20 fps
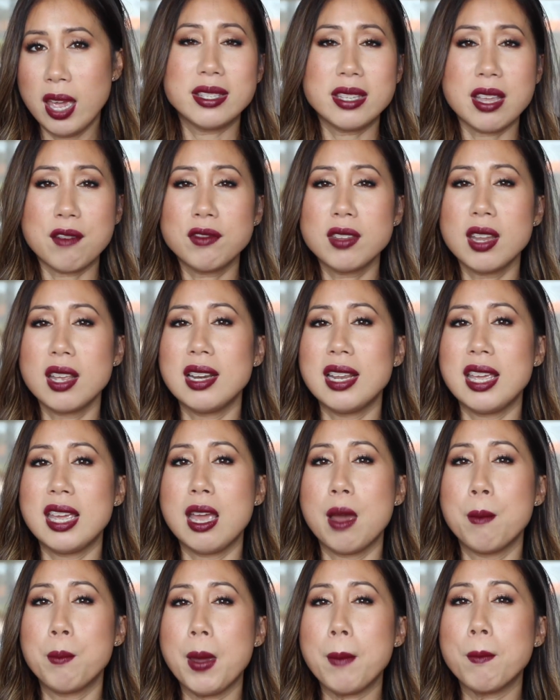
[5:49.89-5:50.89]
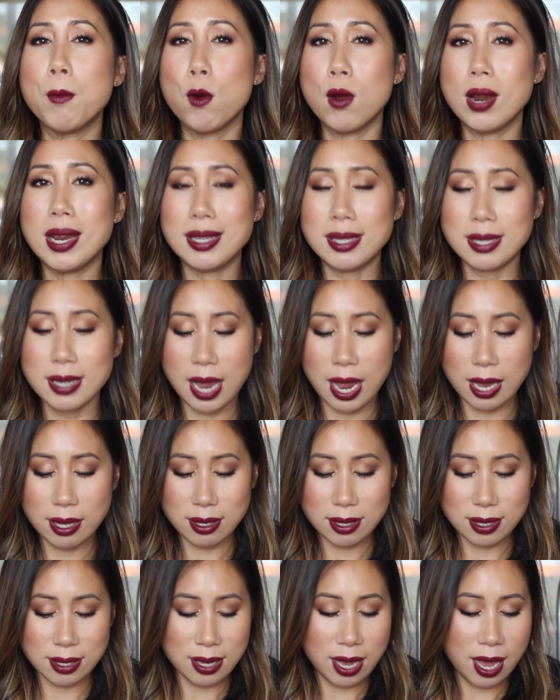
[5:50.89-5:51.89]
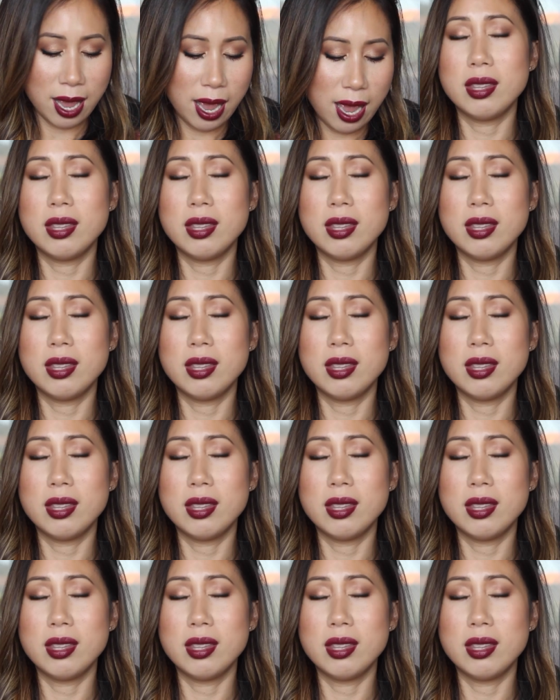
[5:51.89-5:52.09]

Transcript: It's definitely a bit more intense.